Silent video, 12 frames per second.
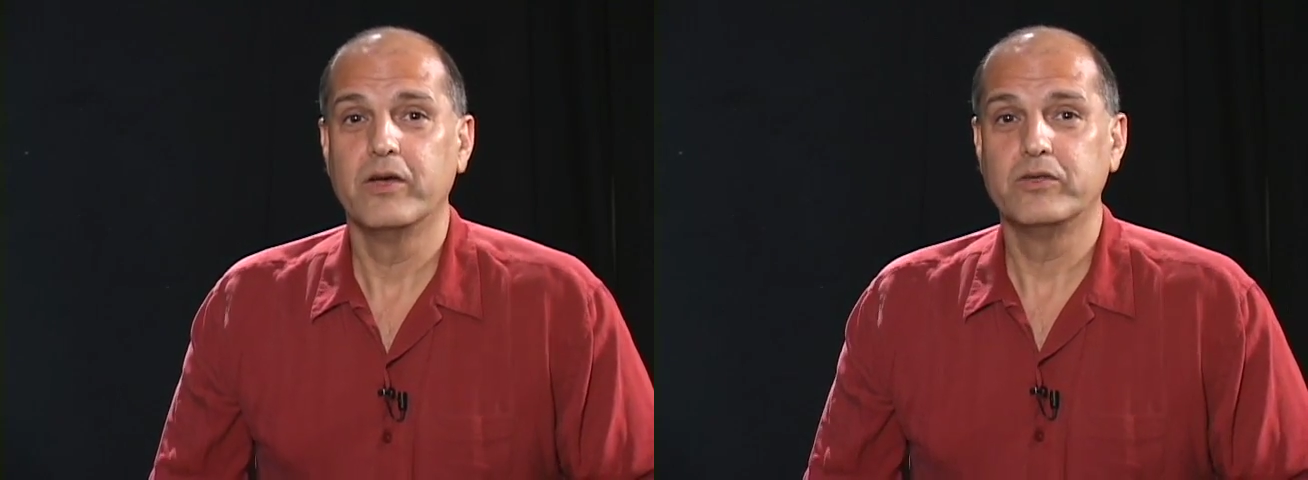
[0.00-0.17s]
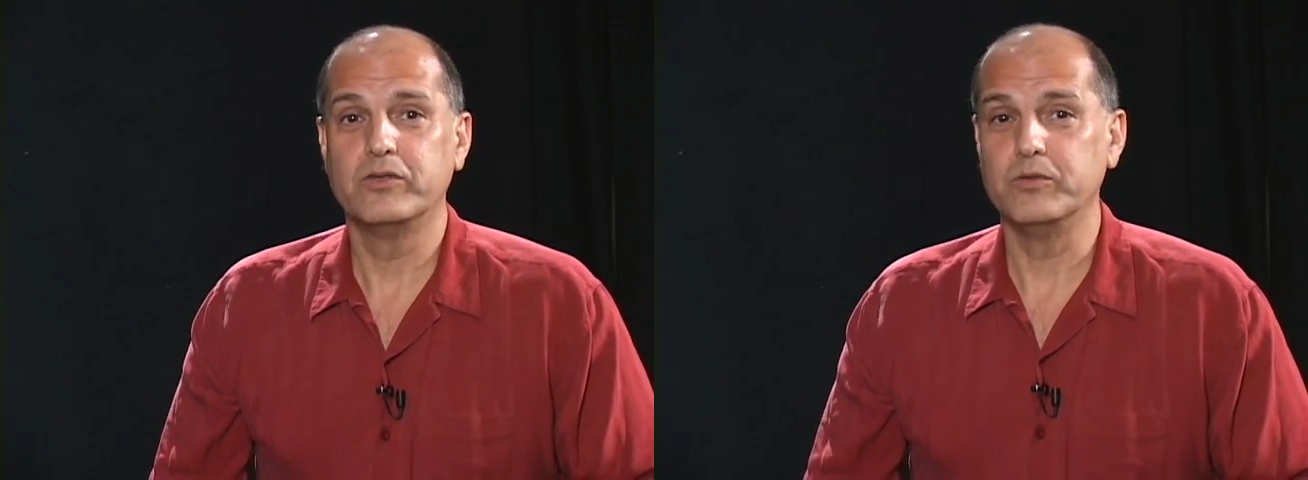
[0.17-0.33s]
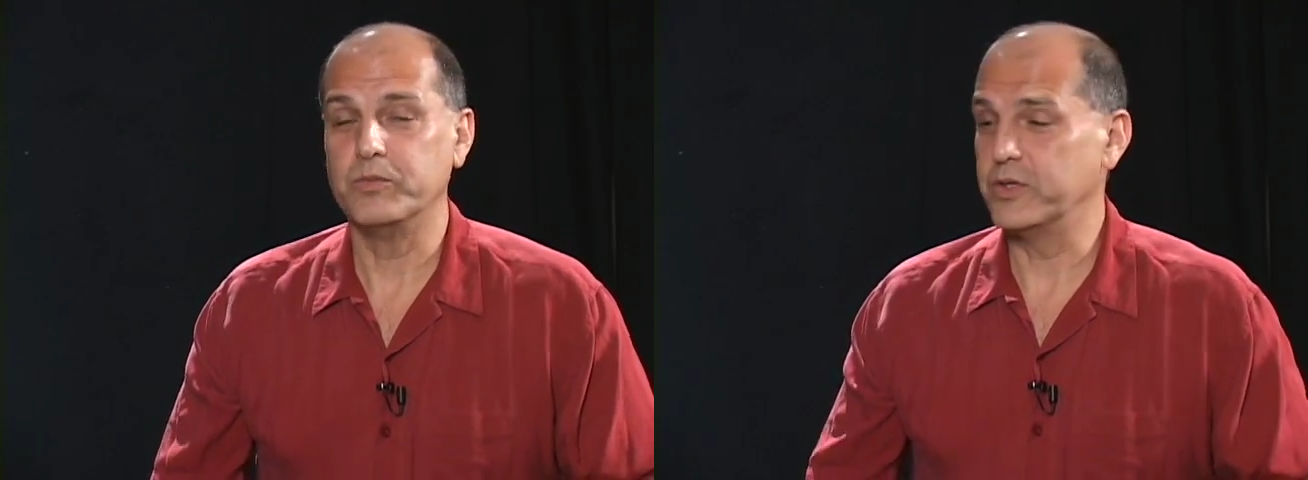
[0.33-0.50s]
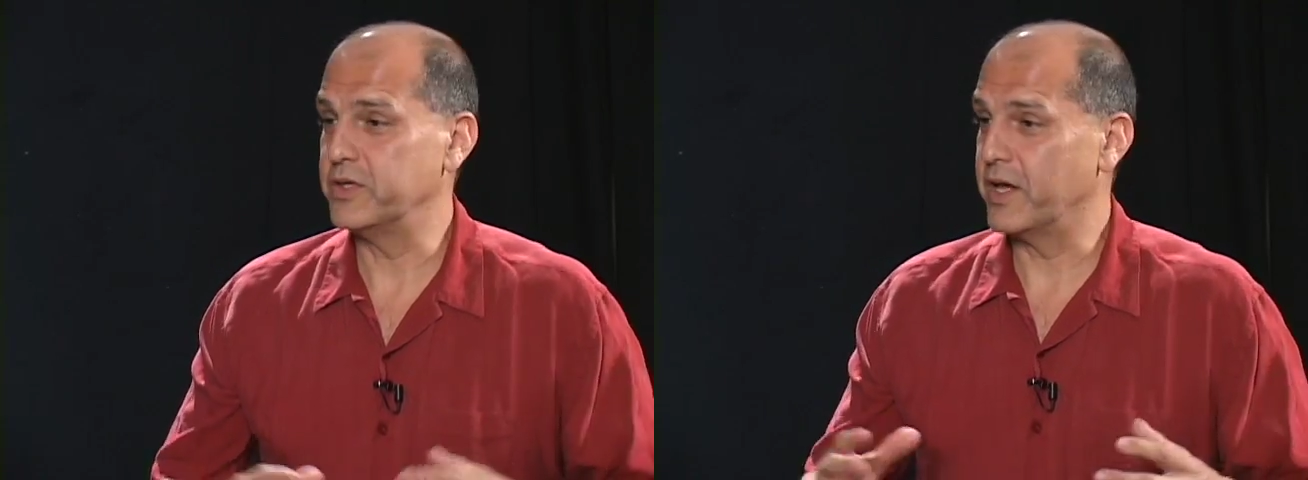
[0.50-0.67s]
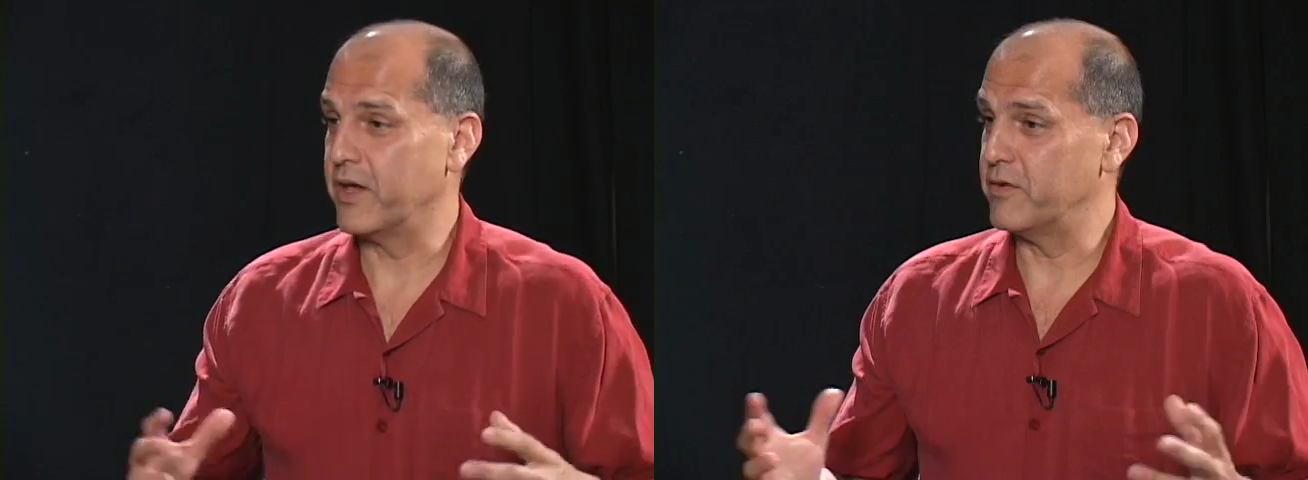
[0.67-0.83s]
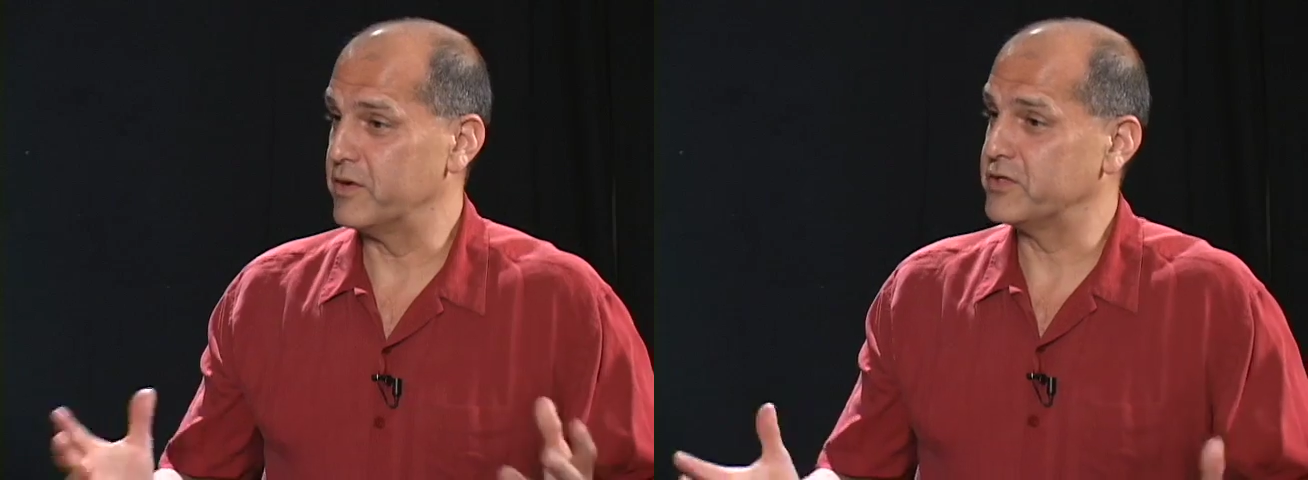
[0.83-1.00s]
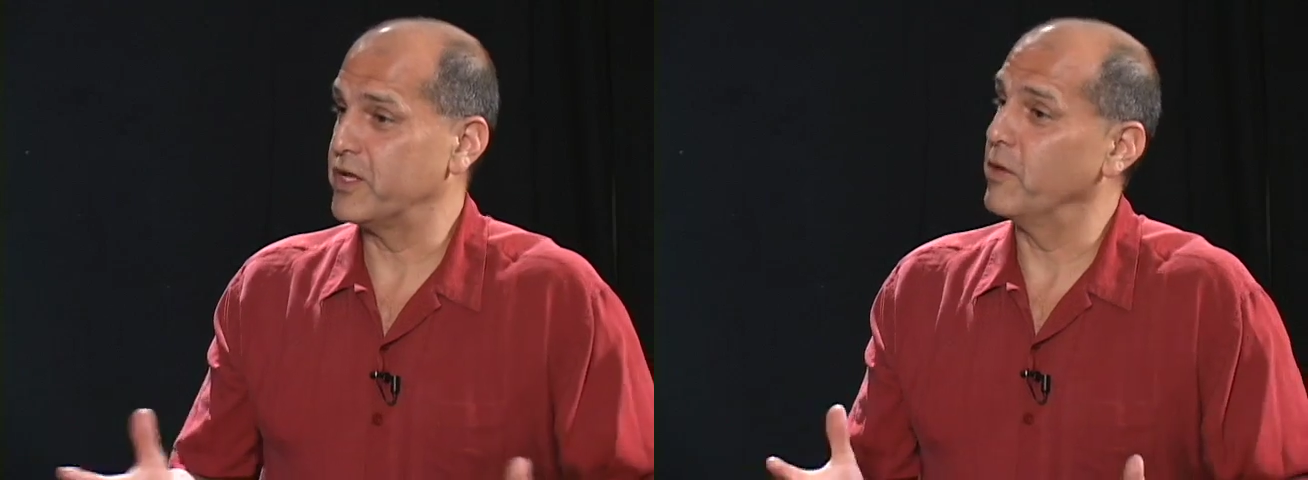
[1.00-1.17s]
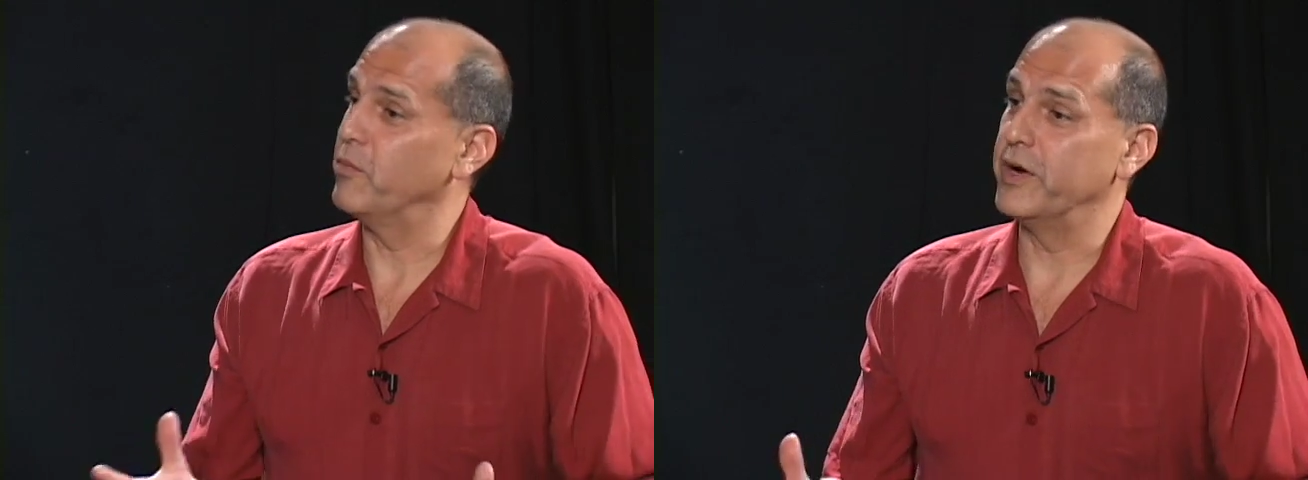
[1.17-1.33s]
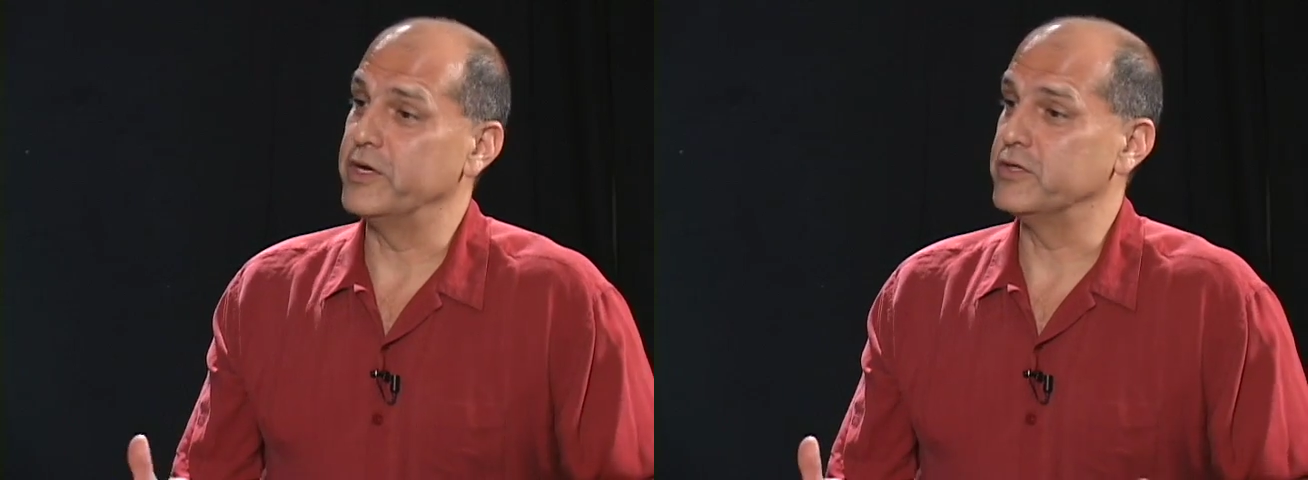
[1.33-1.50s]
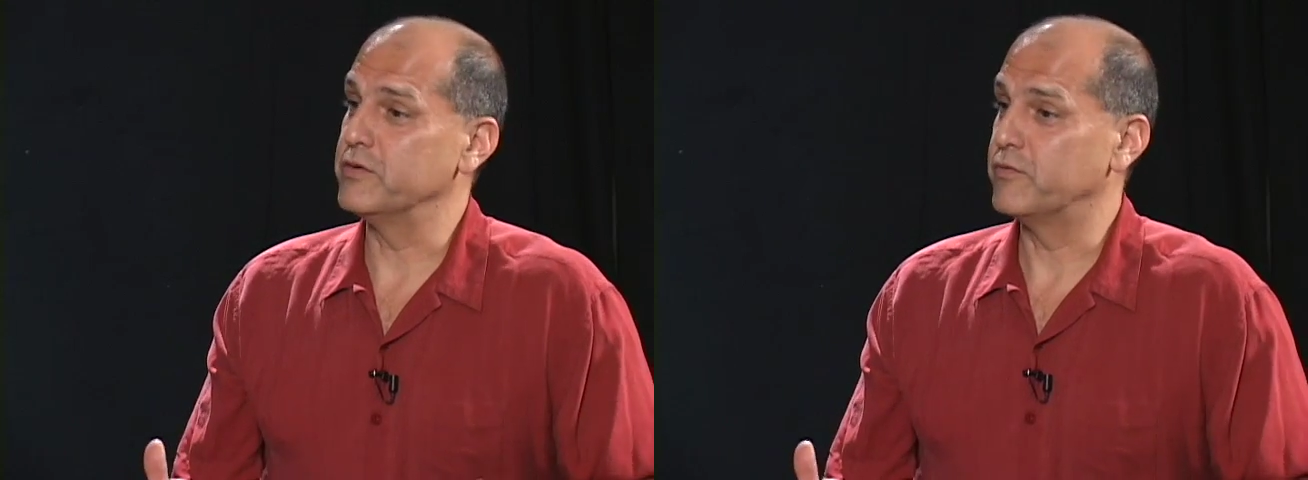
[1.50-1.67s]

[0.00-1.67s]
to put together a celebration